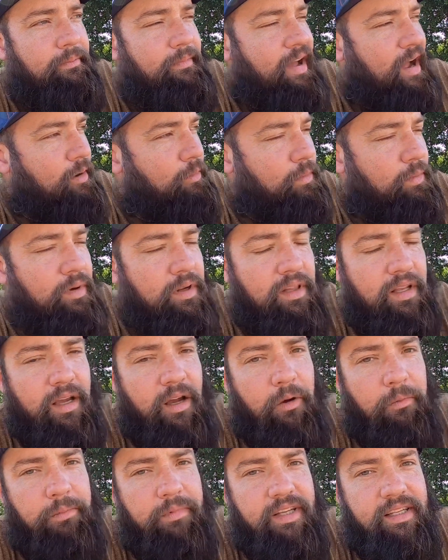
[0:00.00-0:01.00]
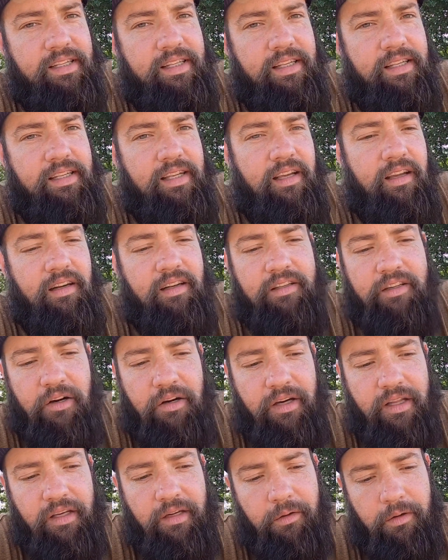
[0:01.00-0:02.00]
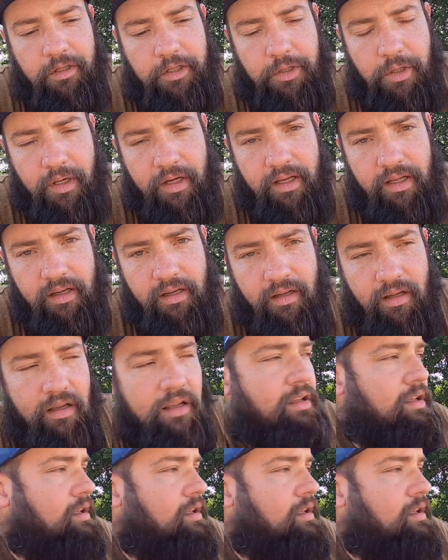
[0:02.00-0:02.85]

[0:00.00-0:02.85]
I really hope this isn't going to turn into a trend,